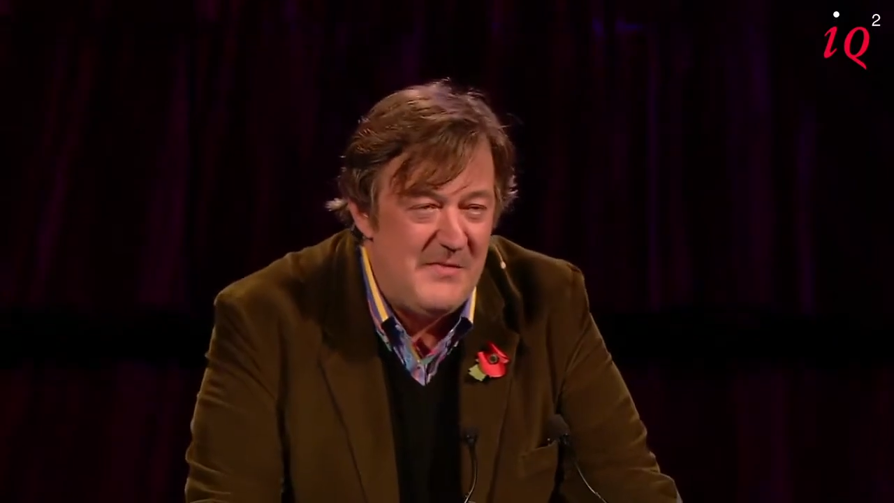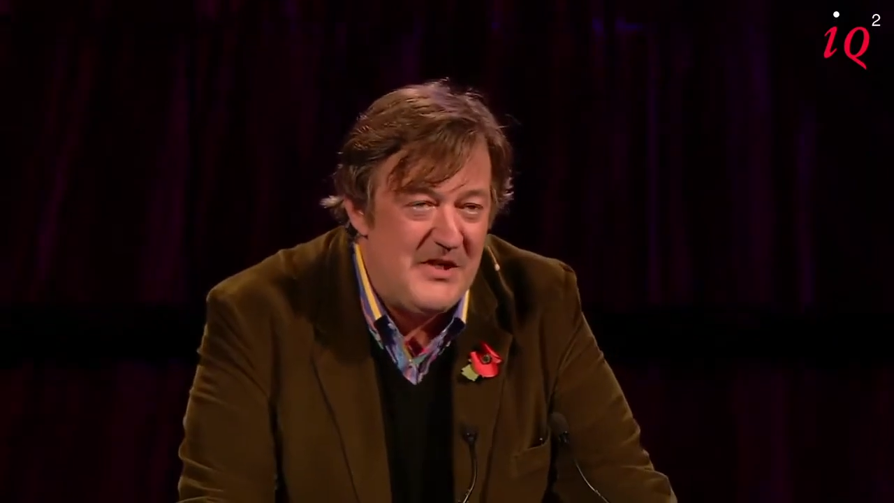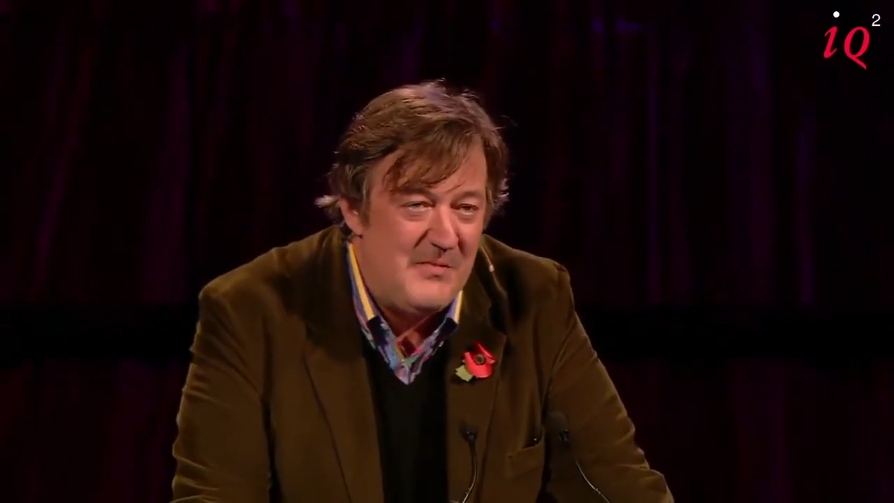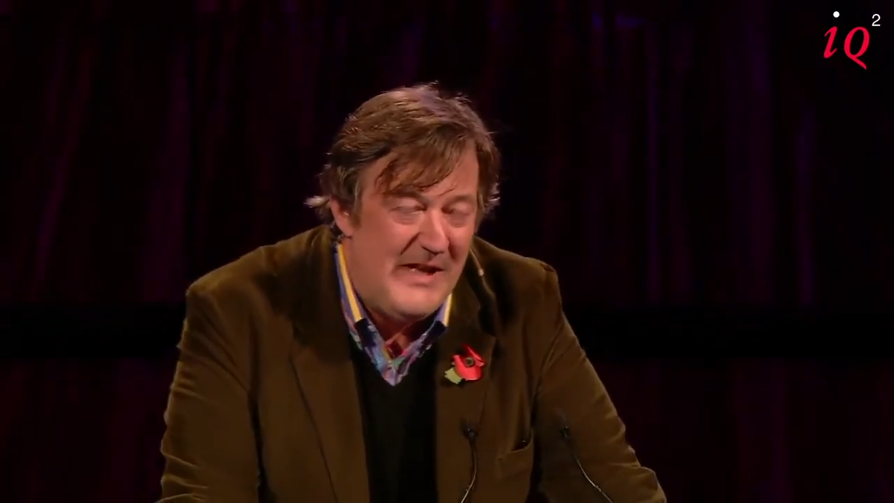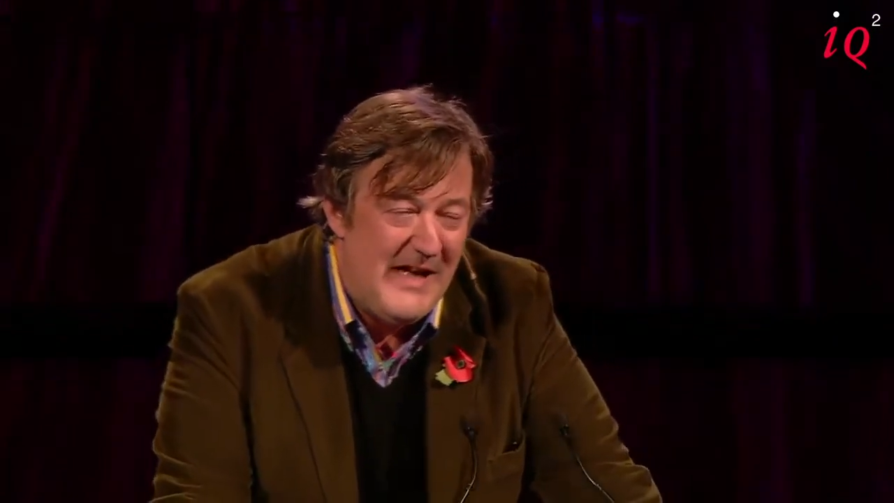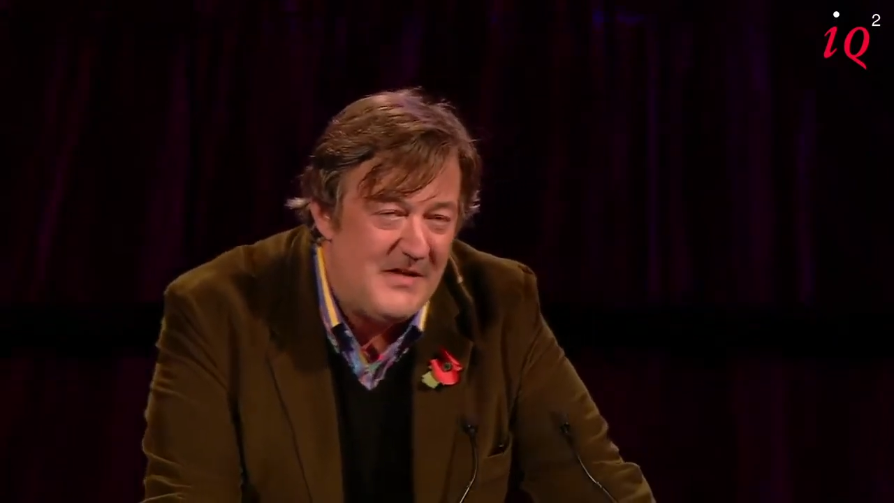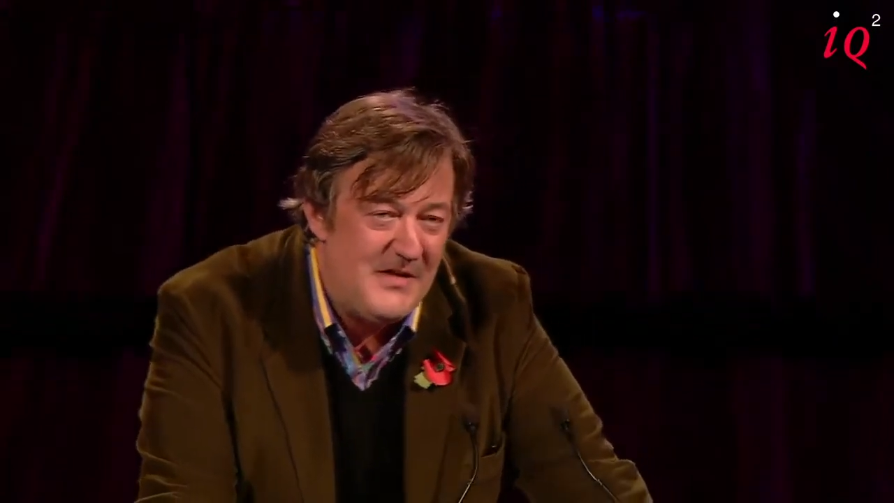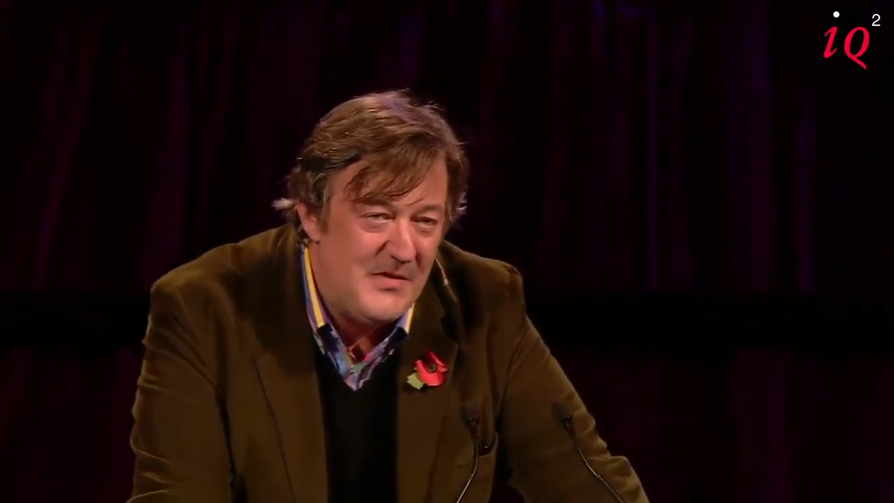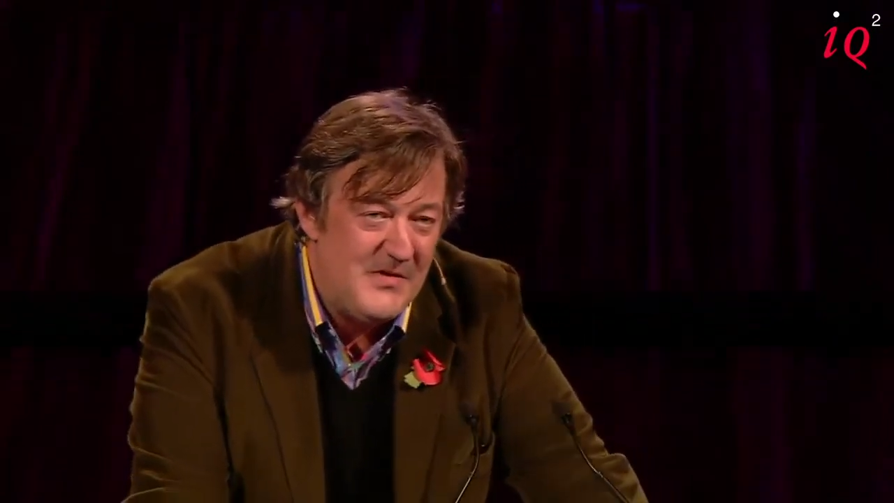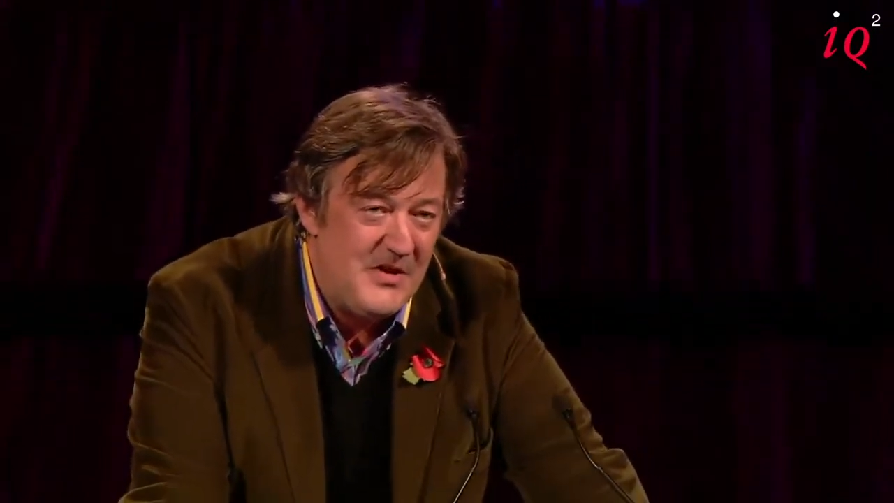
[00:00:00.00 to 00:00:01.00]
a remarkable
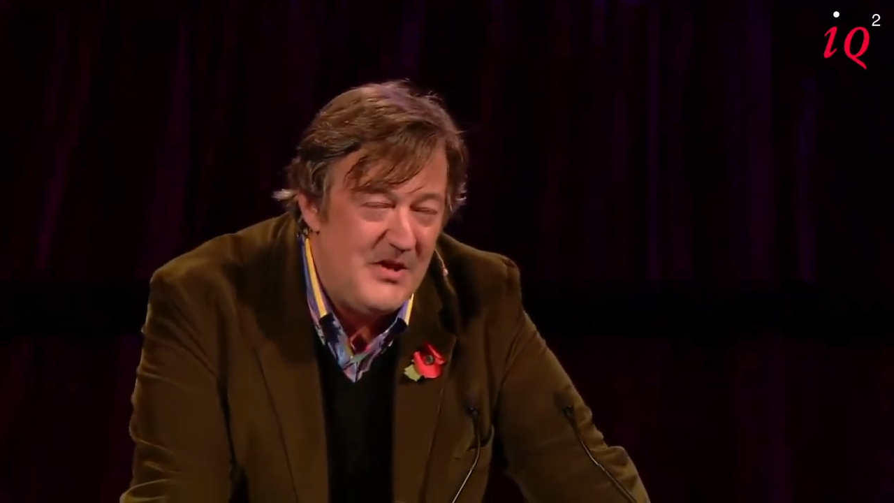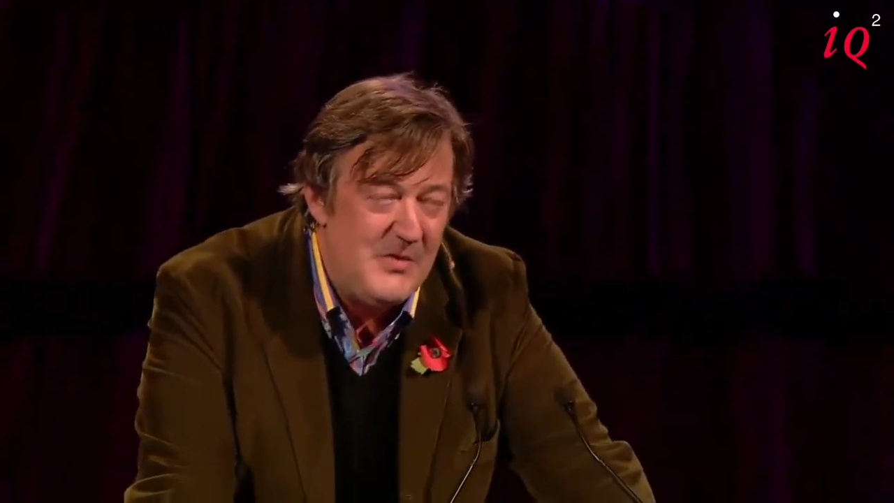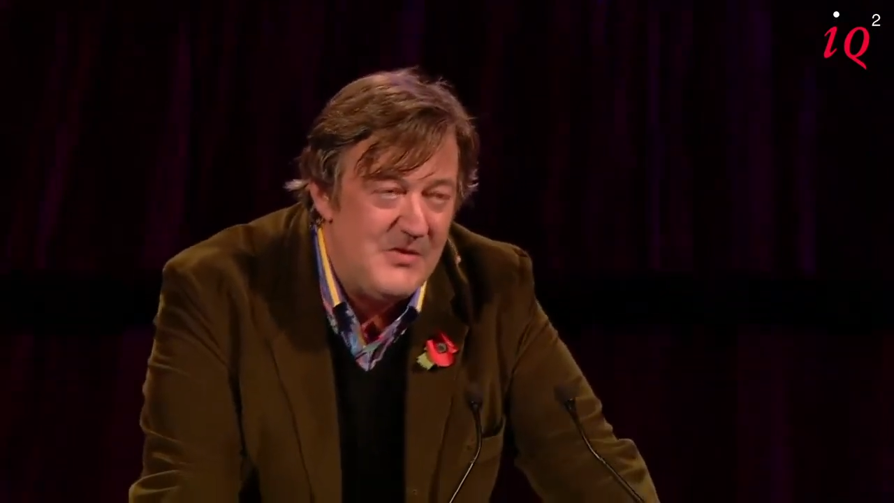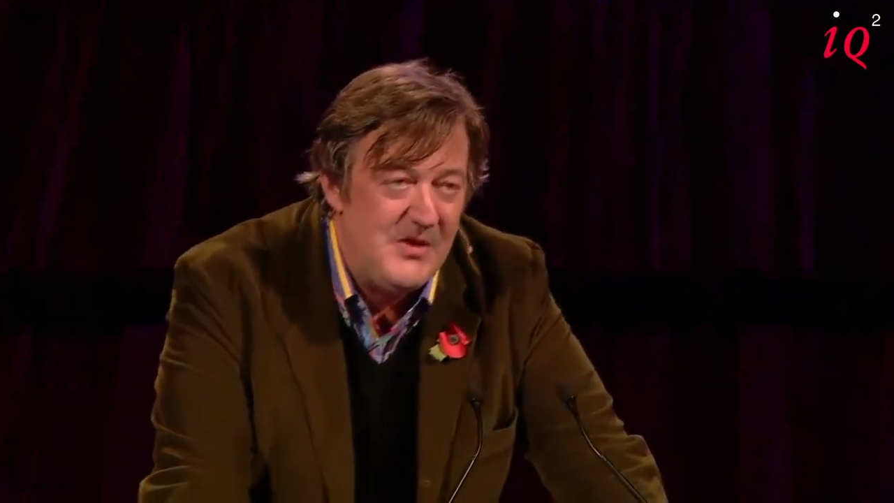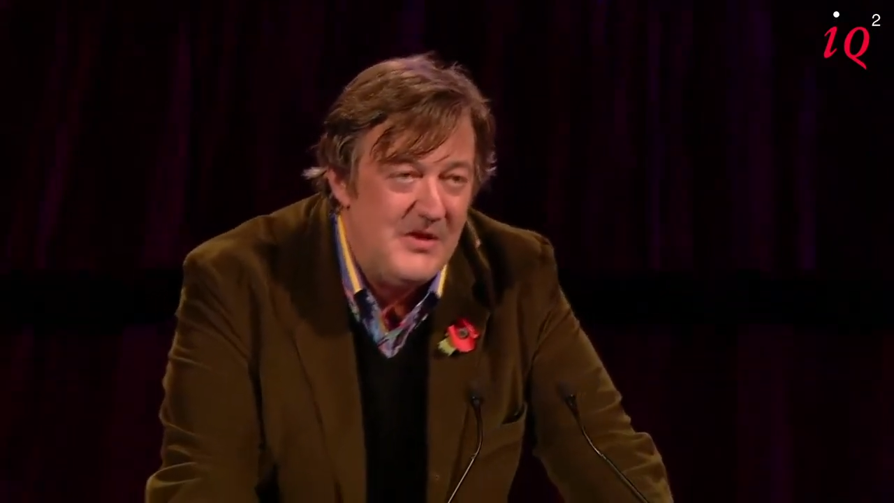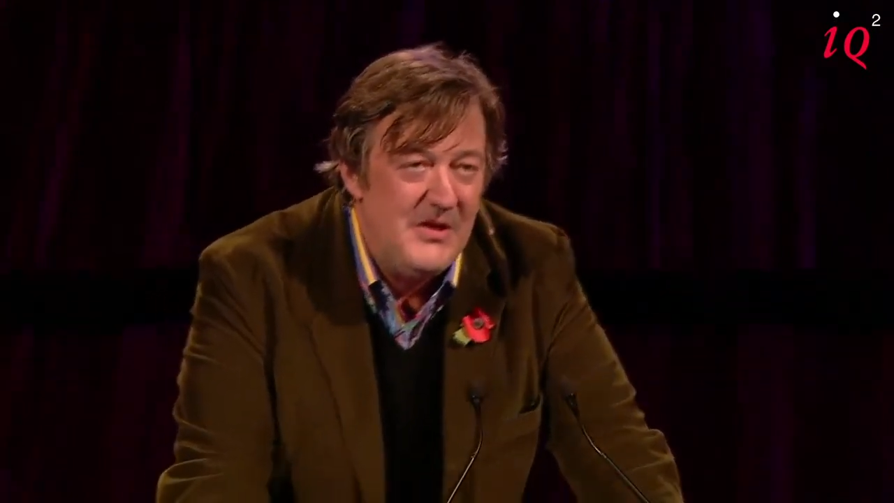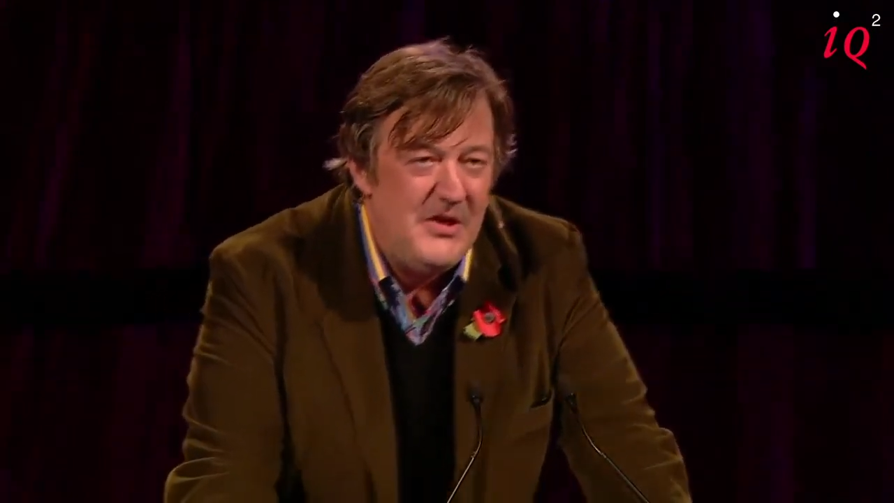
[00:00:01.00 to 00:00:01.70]
actor who's a huge,